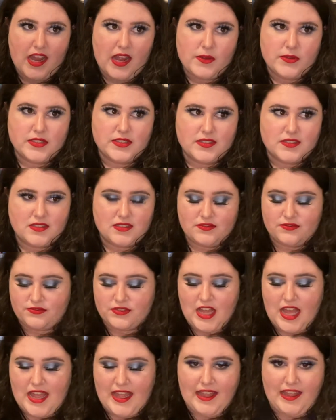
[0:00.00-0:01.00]
I was
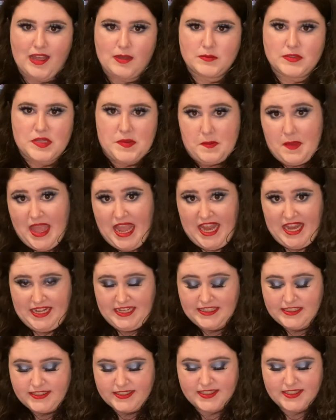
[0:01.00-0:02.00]
flying up to
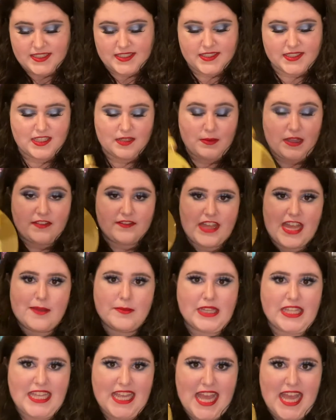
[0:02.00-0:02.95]
Maine to see my family,